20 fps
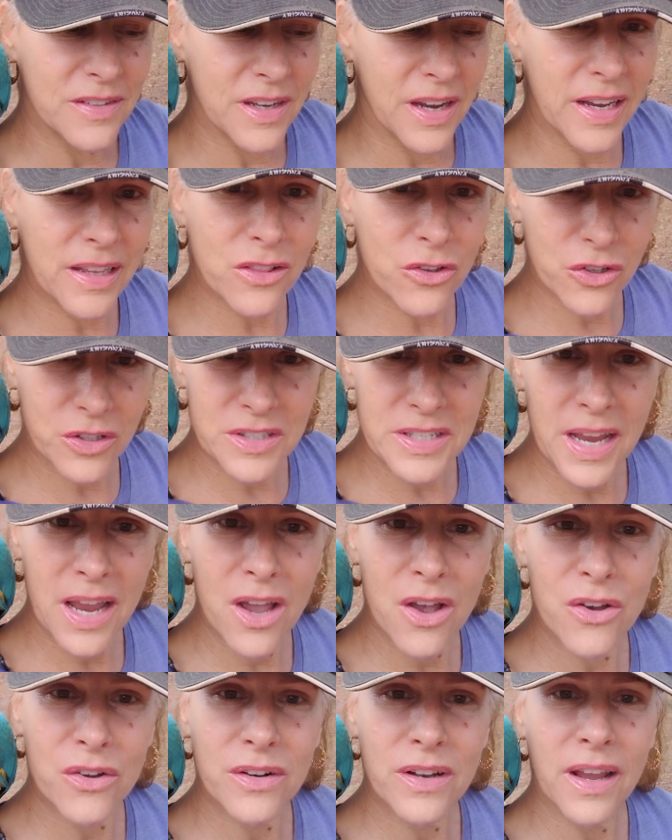I look
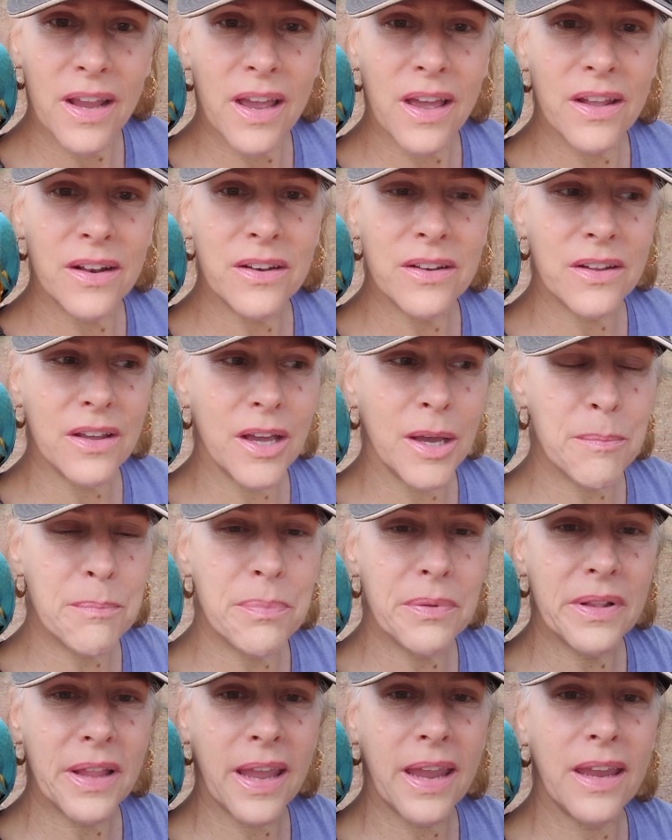down, and a
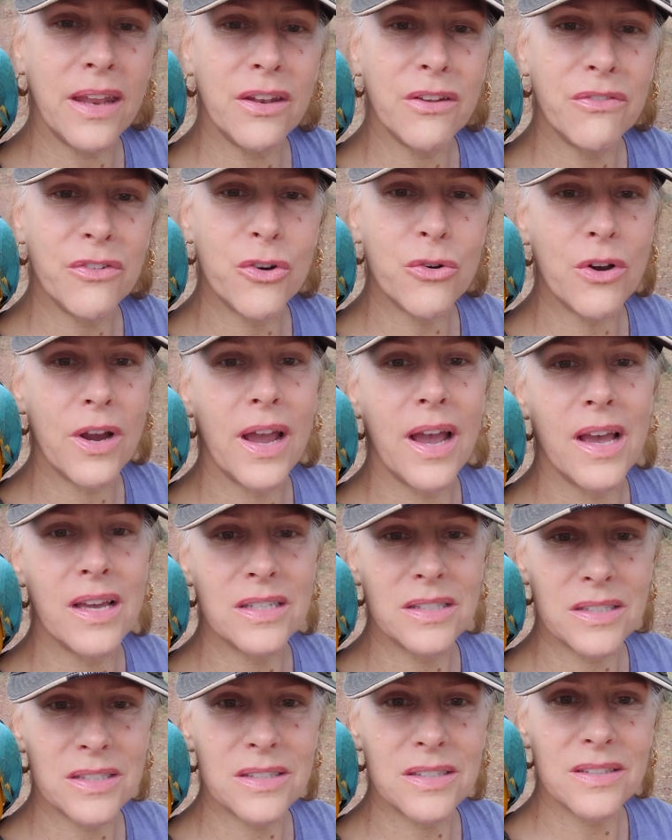blade of
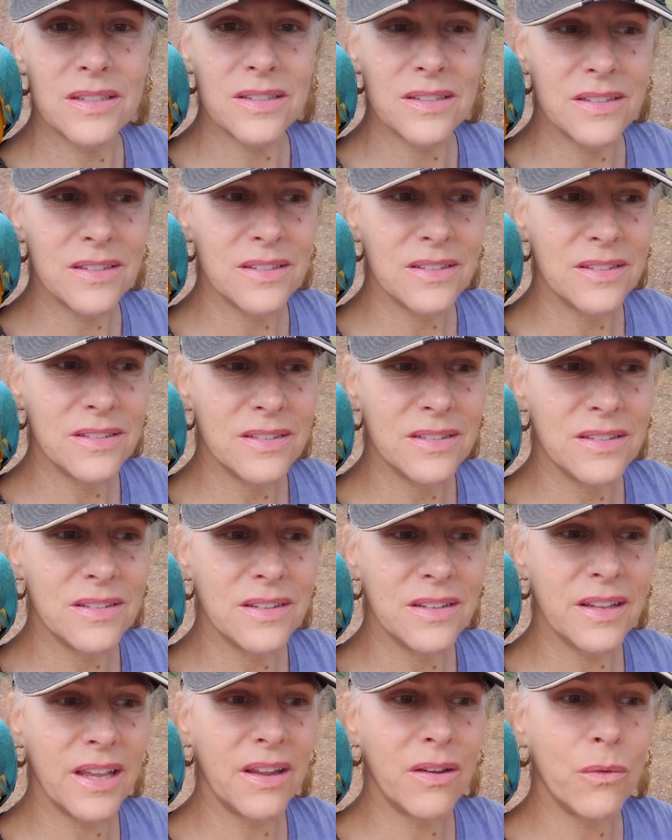grass,
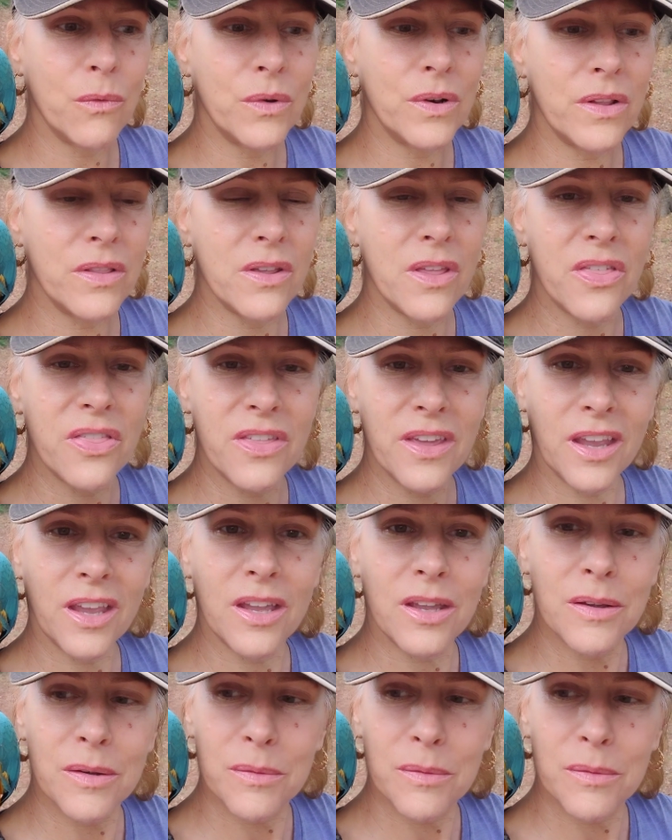like one of the thick